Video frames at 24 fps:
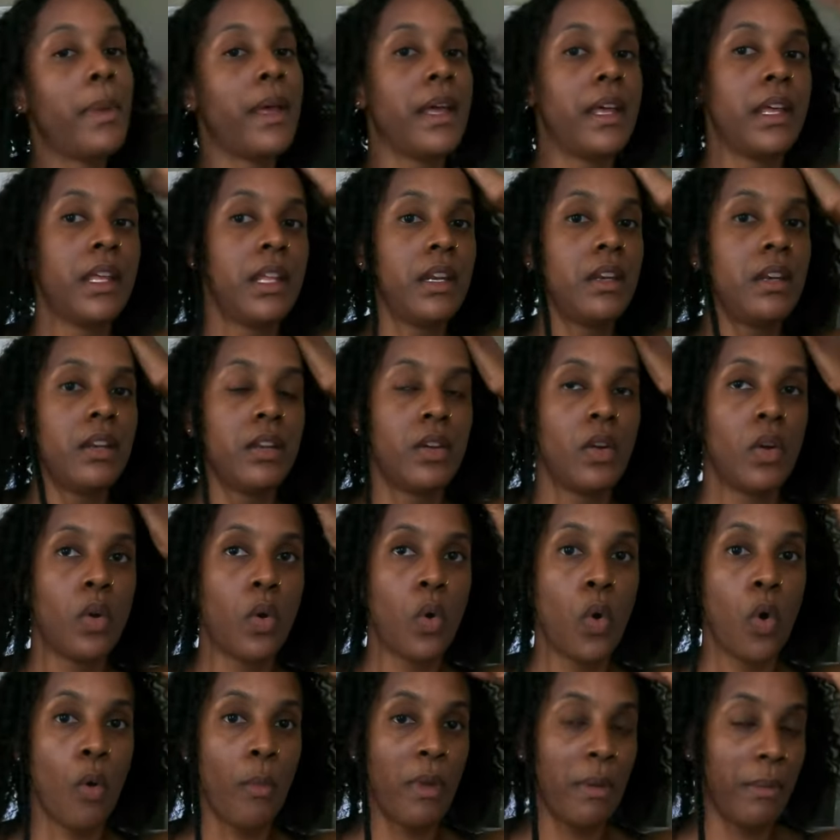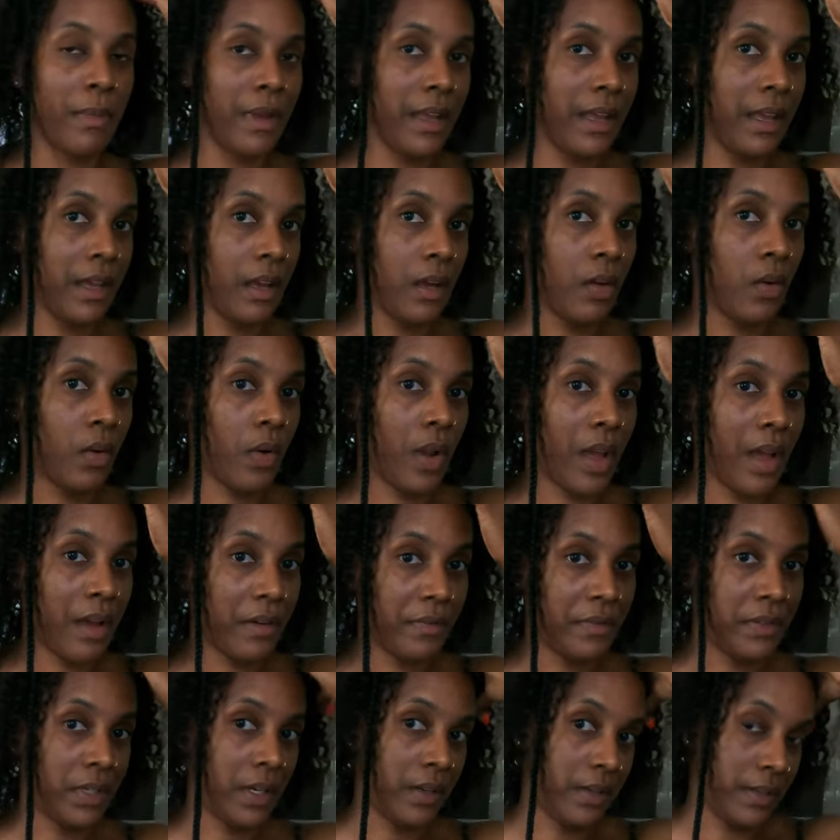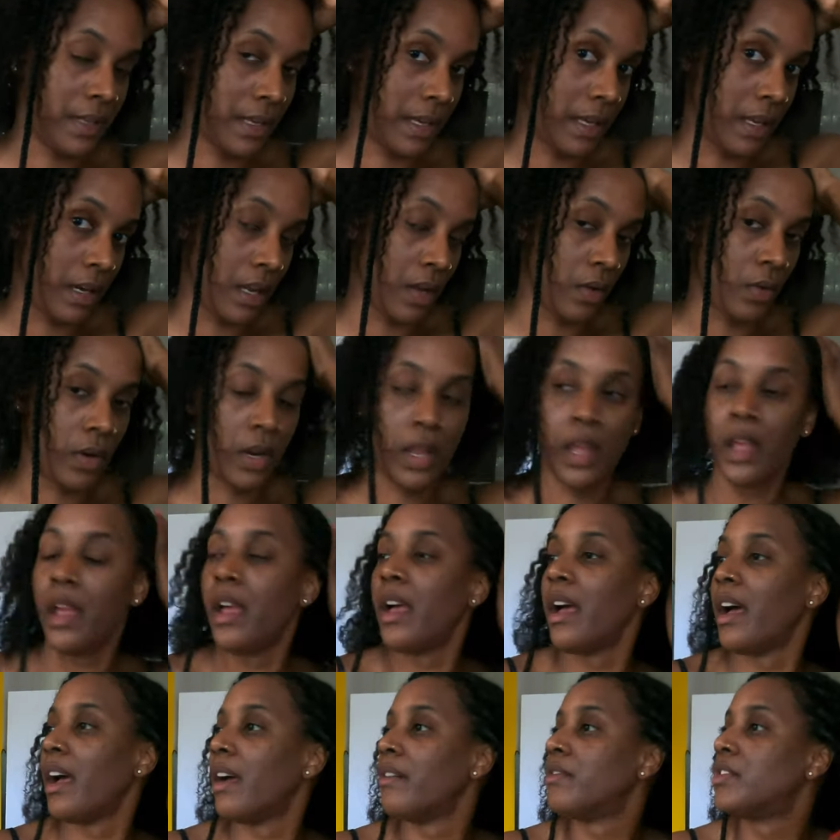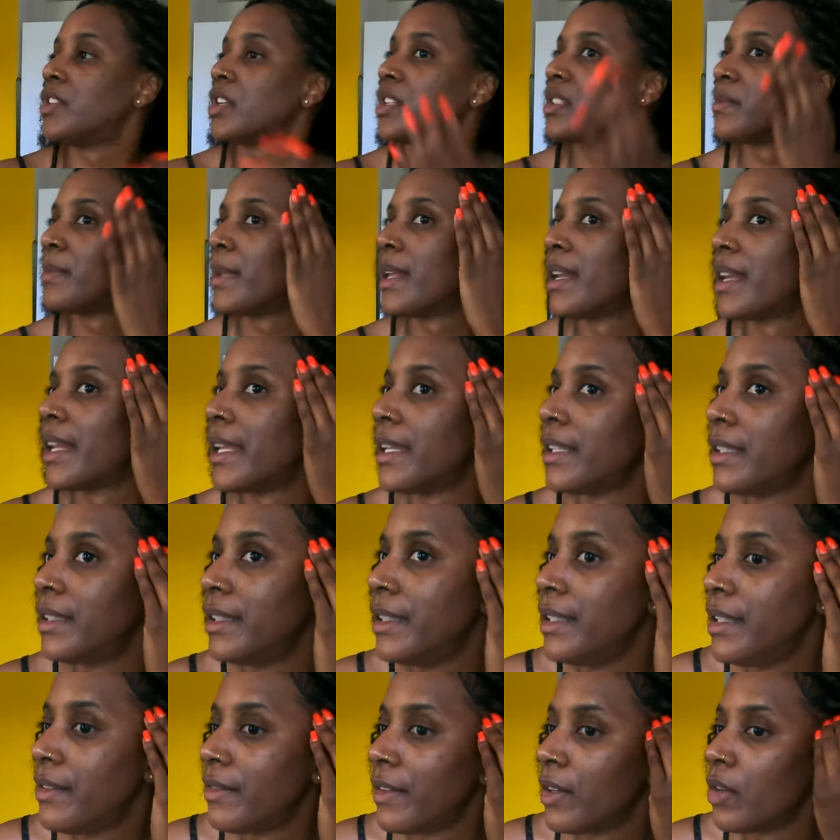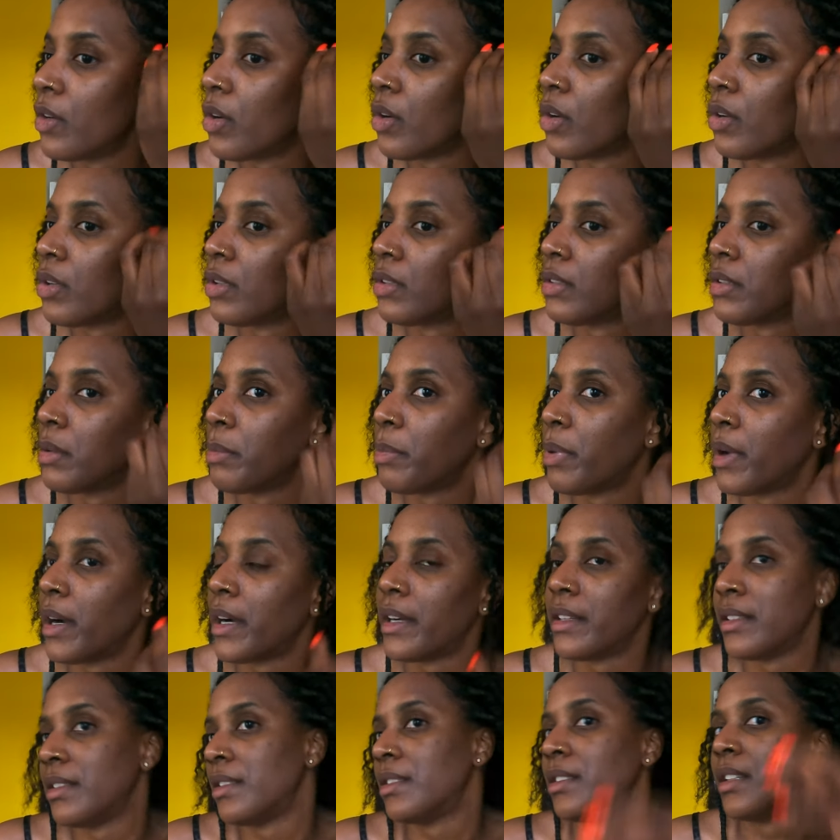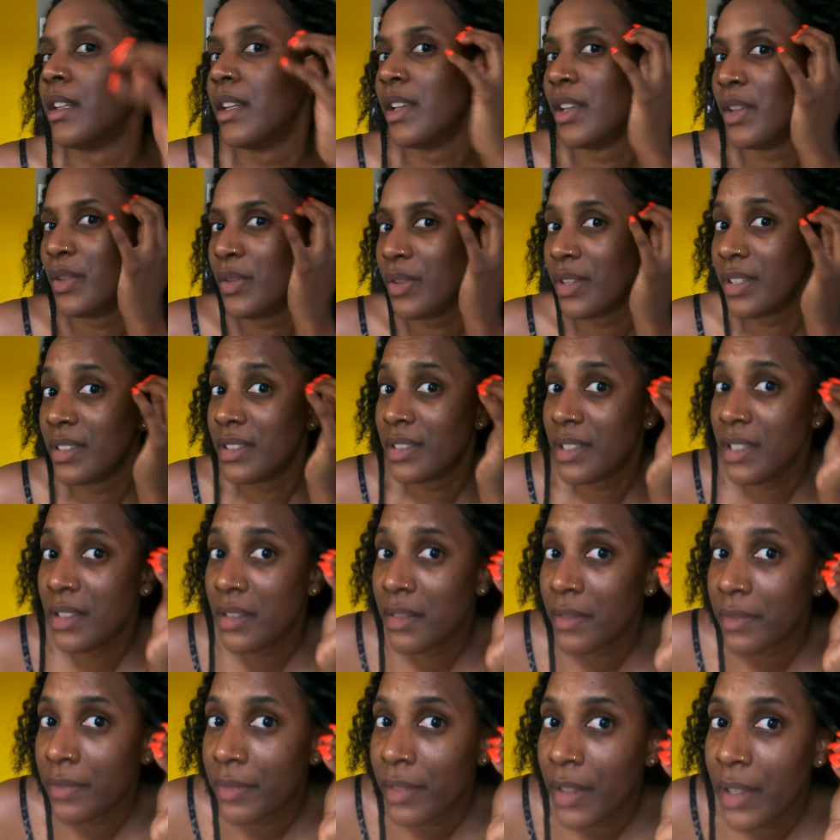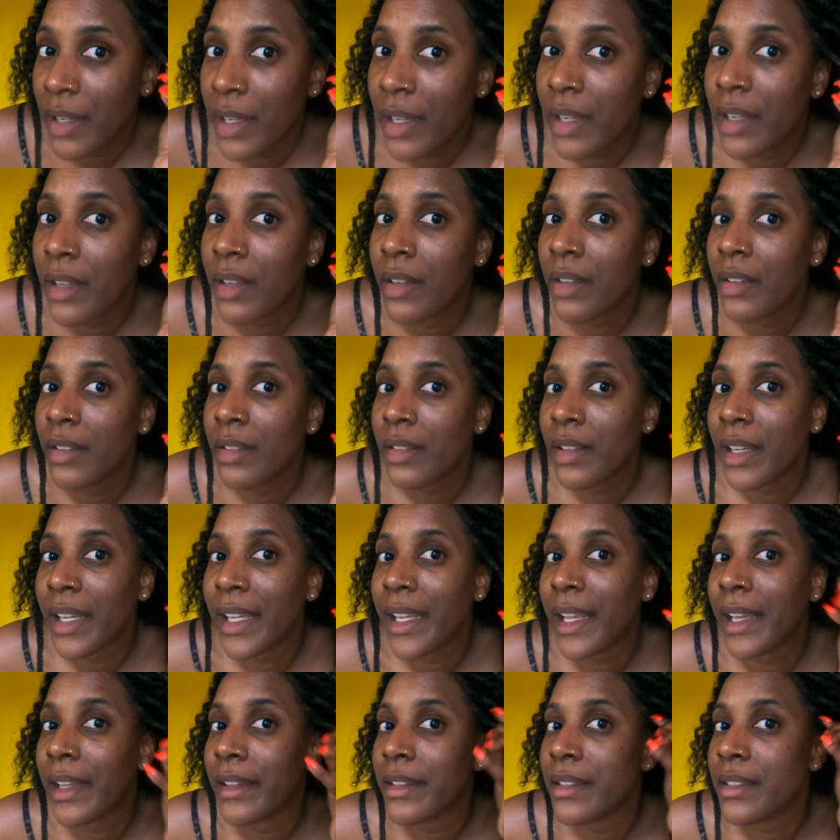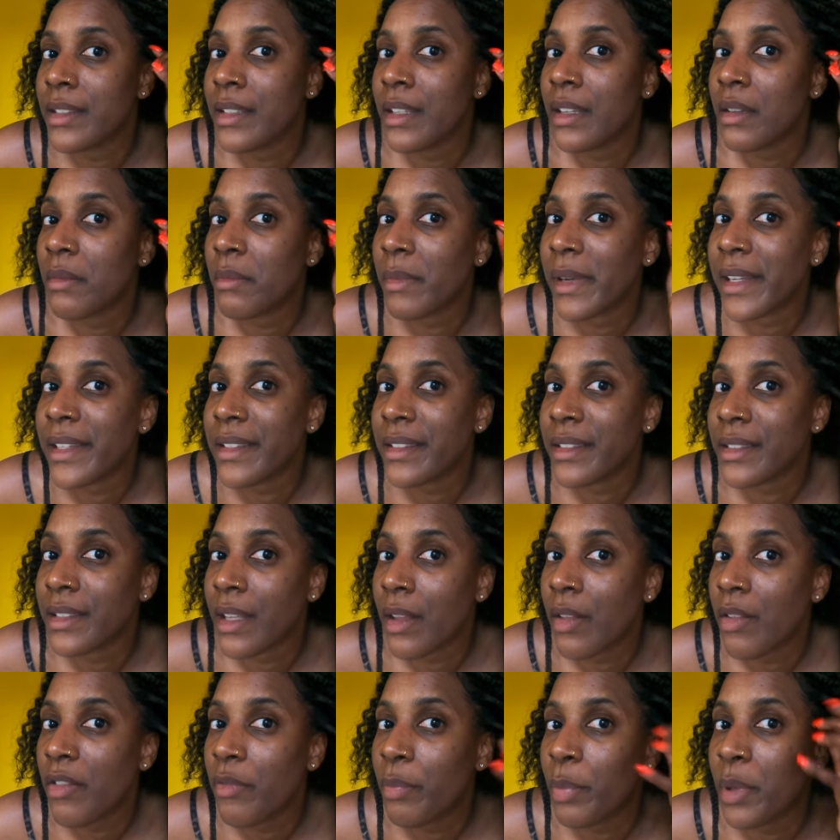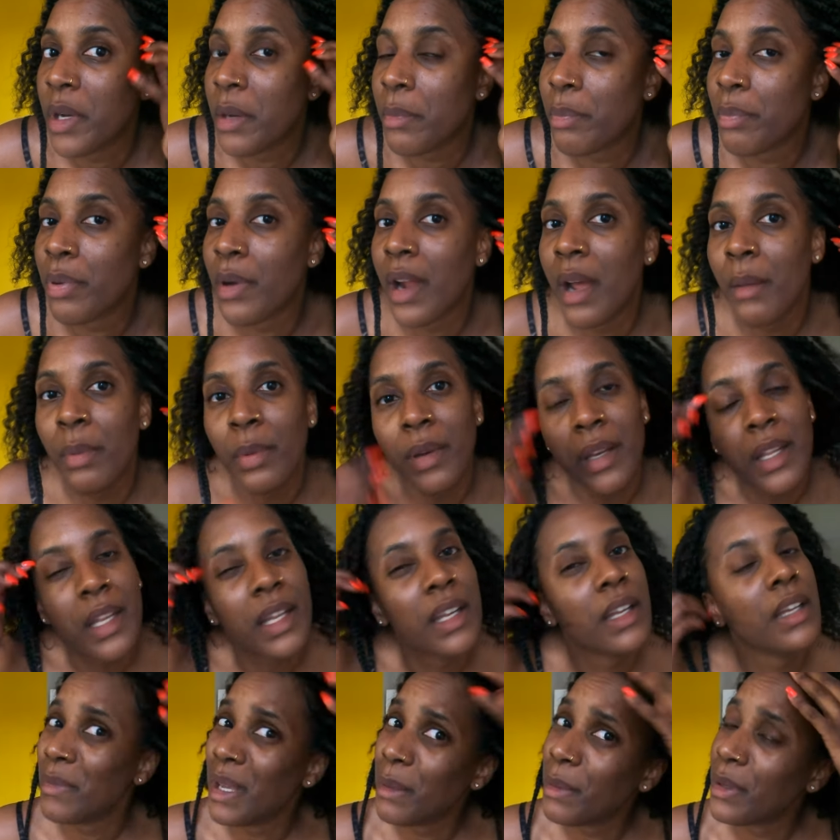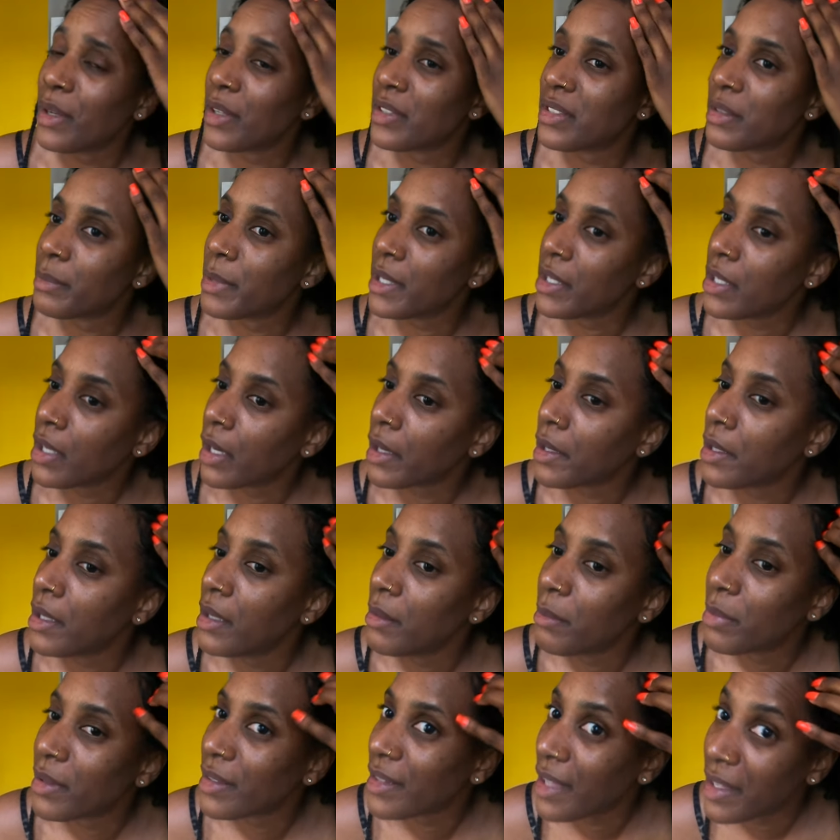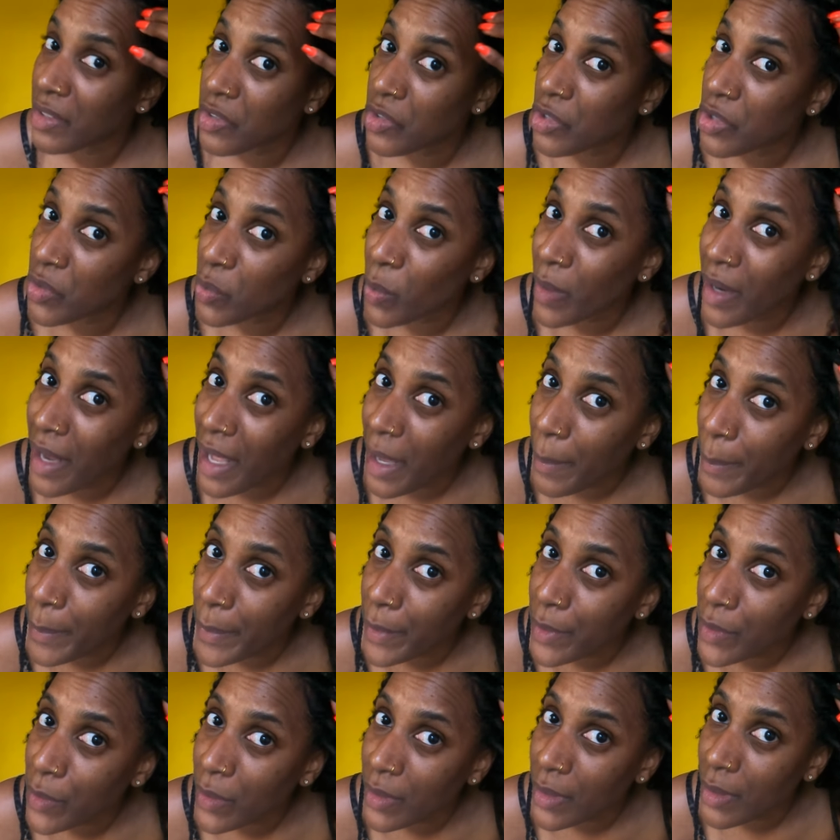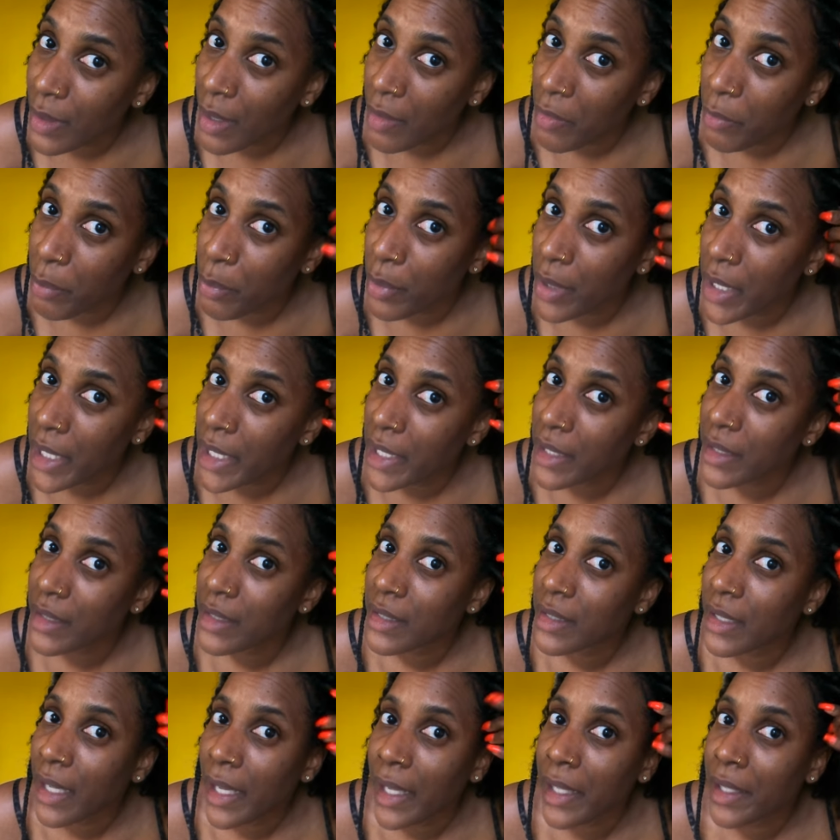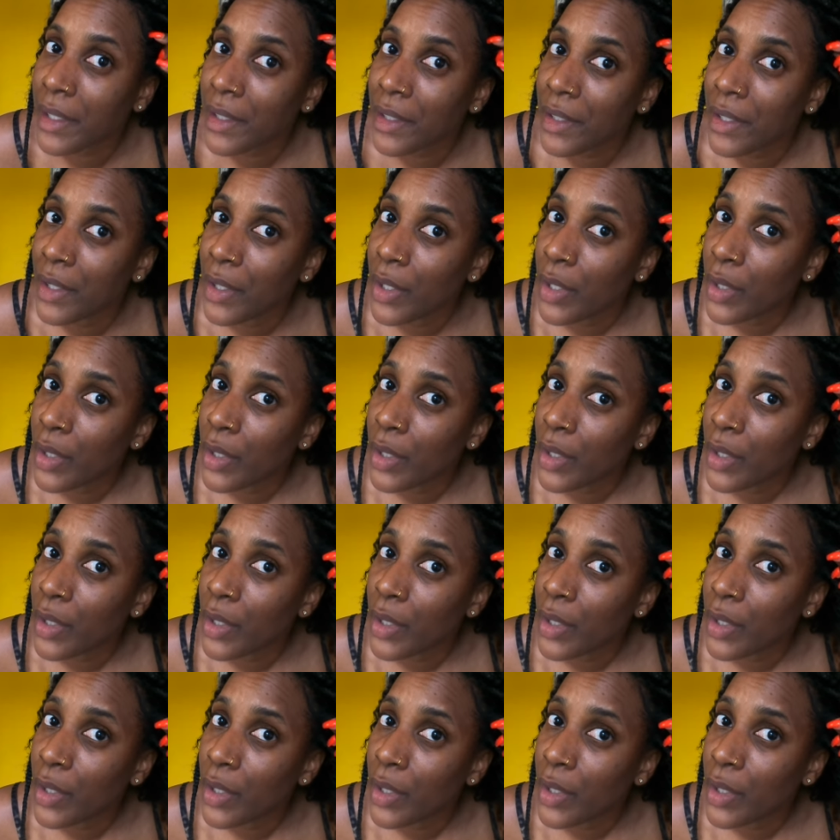been combing my hair out after I take it out. I've just been like leaving all the parts. You can see in the front here, I can't see it myself, but it probably maybe looks a bit yucky, but that's just what happens when you have braids and